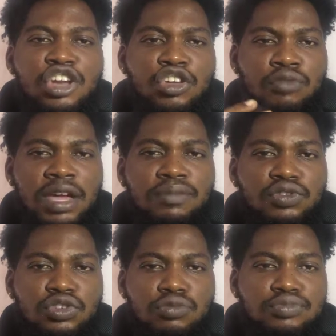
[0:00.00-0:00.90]
you'll be able
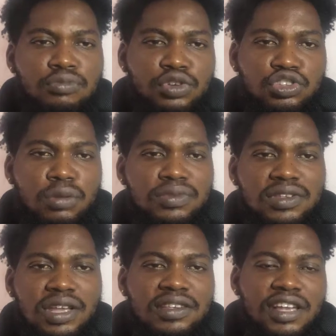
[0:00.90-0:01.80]
to promote your
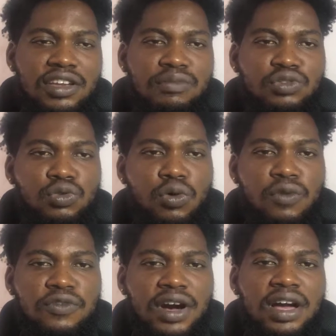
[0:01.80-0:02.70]
business, and you're able to go
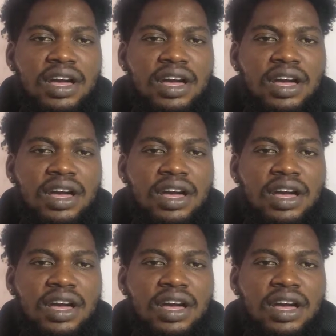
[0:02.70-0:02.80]
far,